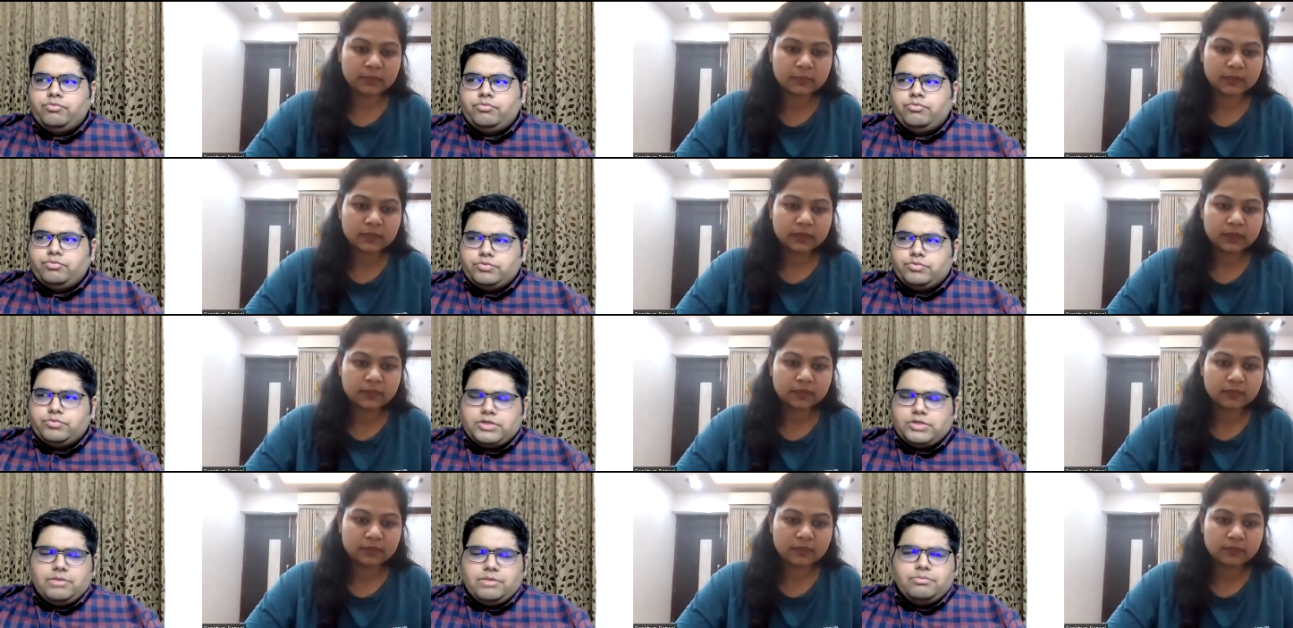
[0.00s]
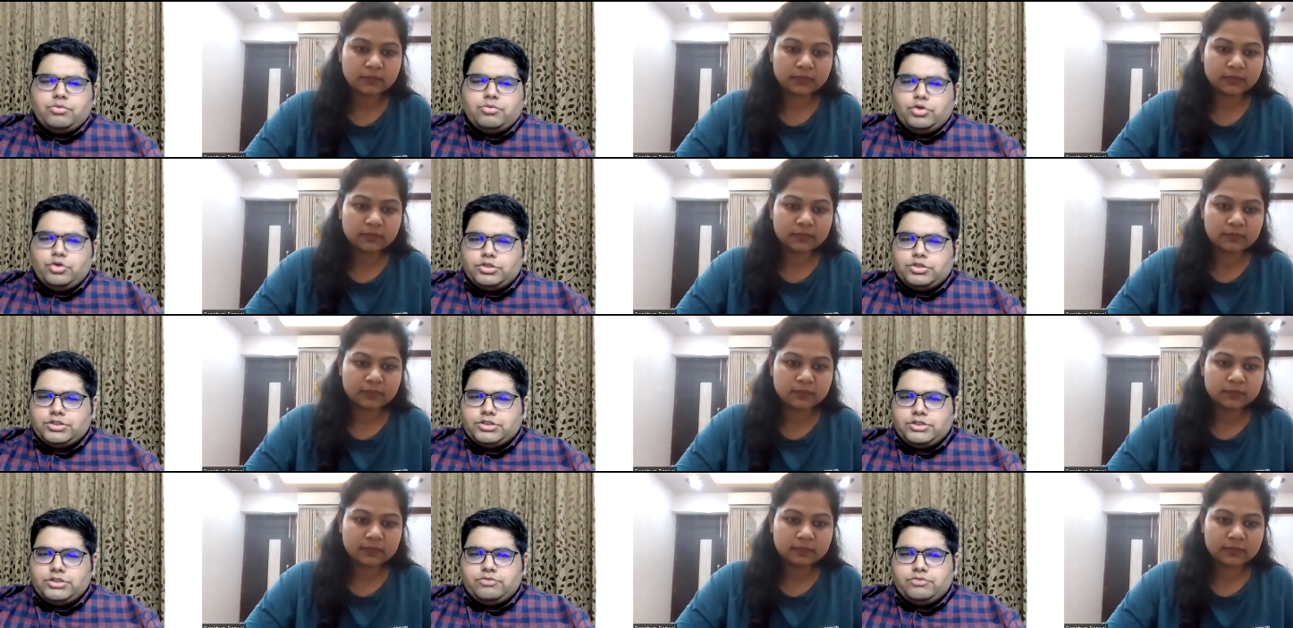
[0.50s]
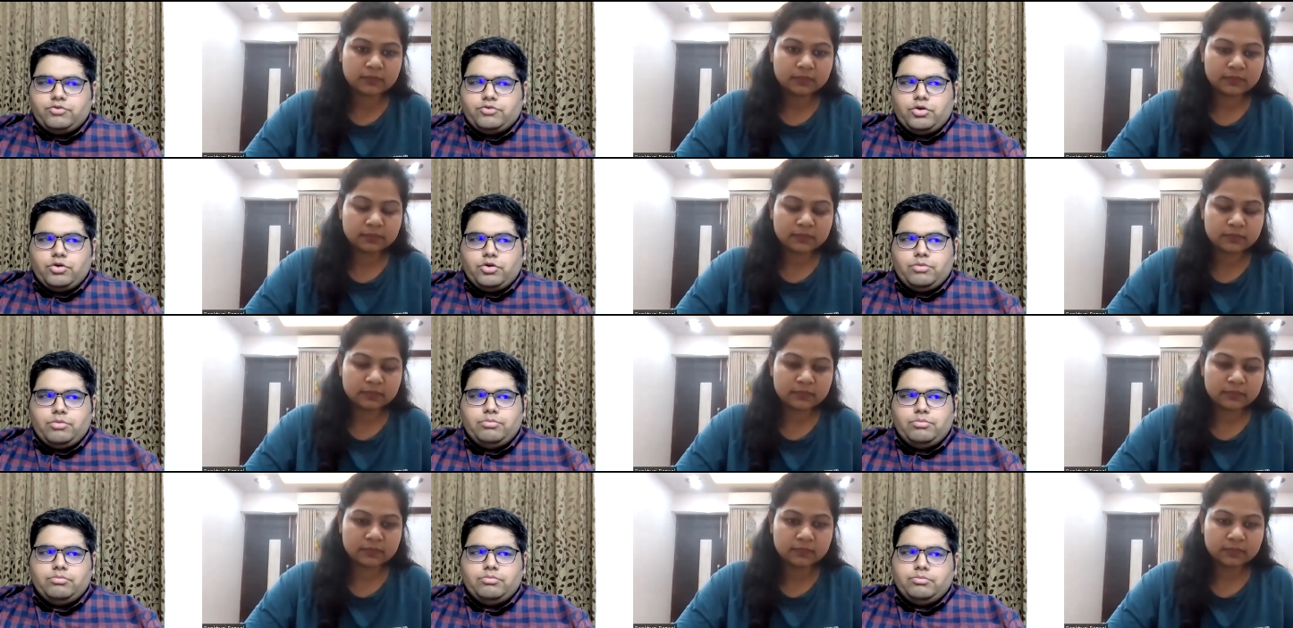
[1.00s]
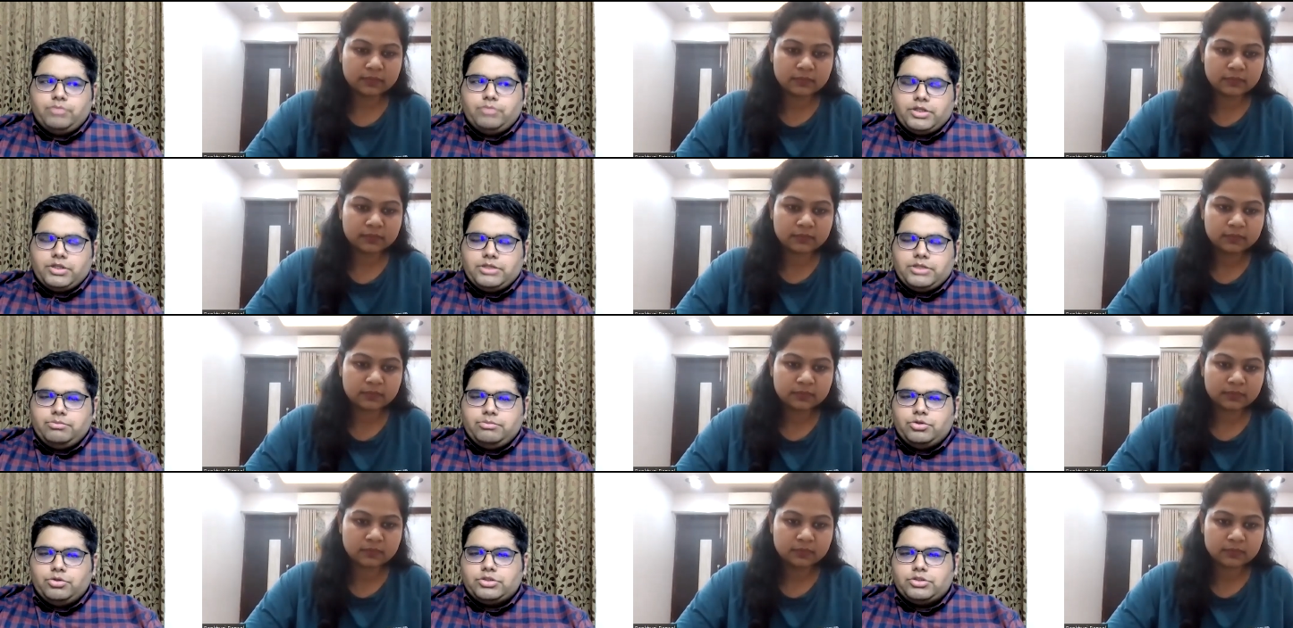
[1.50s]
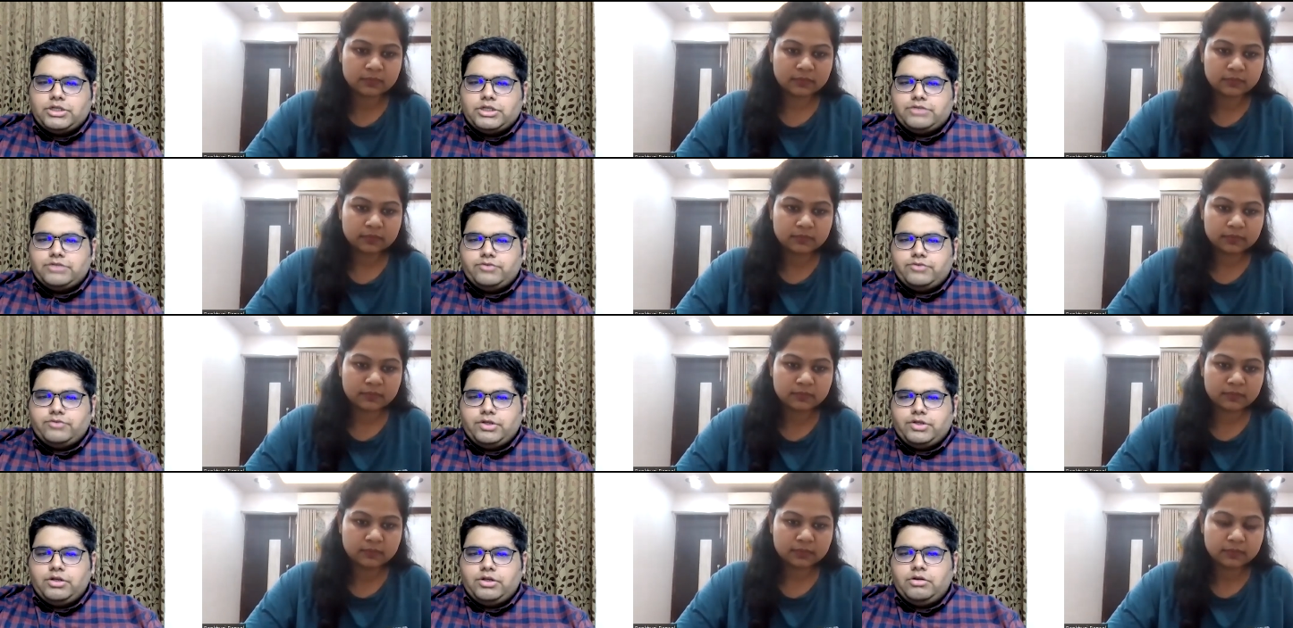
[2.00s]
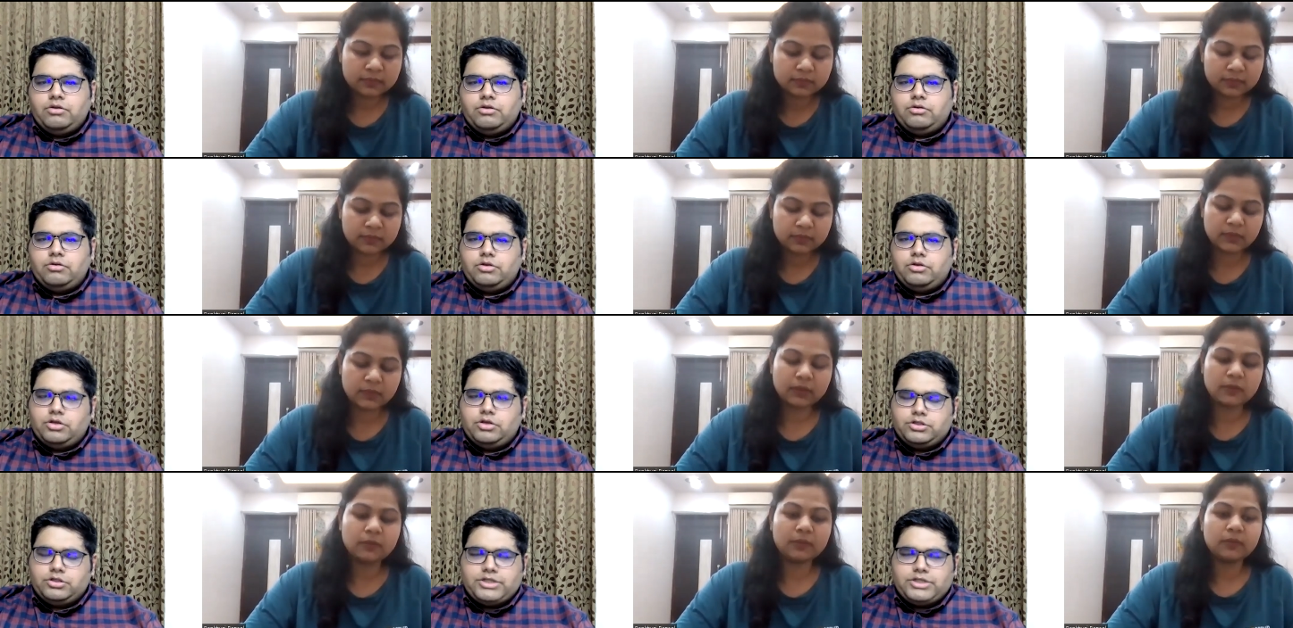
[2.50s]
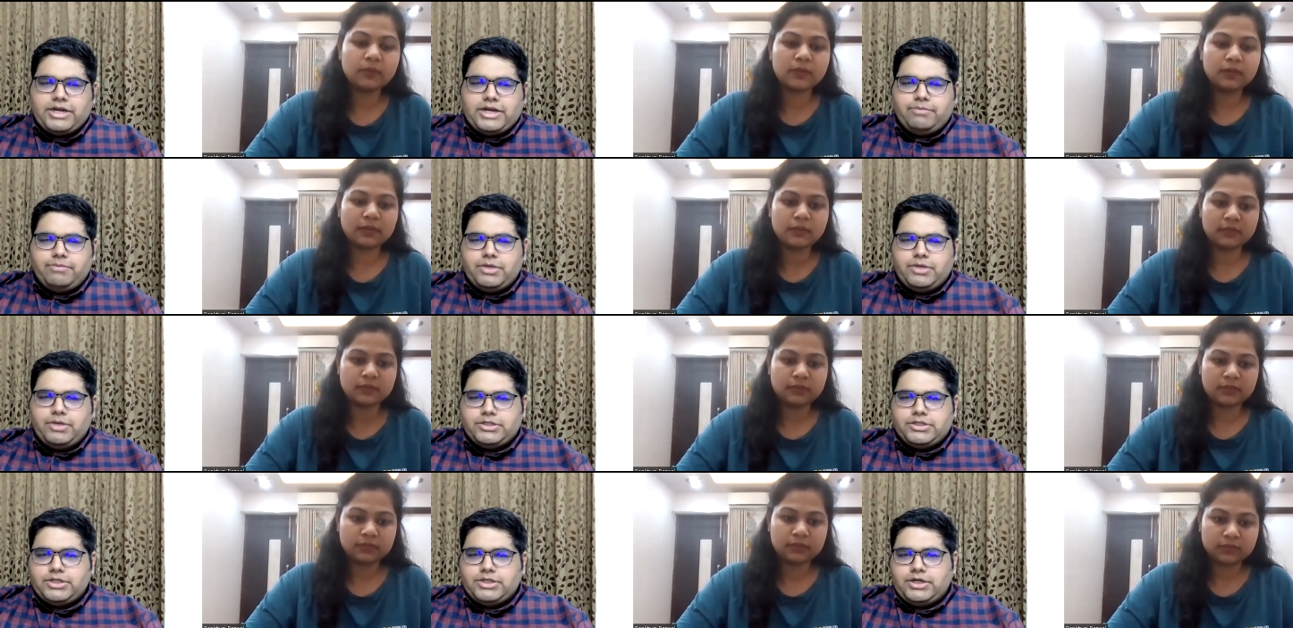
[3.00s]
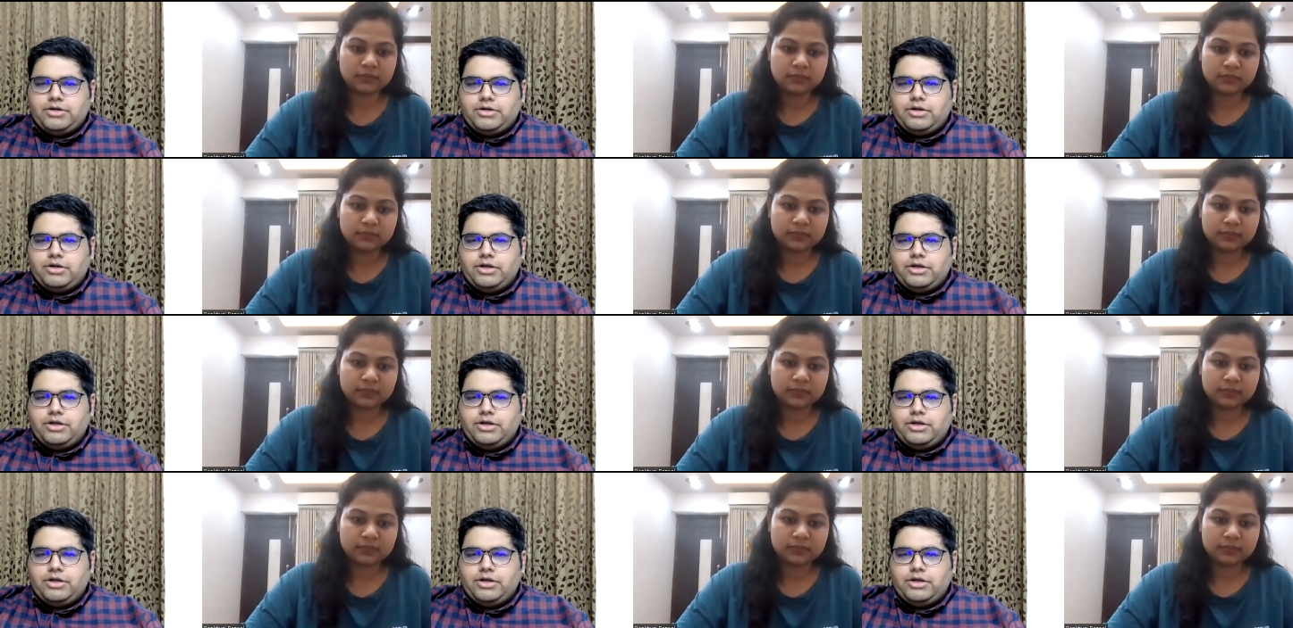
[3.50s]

Speaker 1: some questions from other books as well, side by side.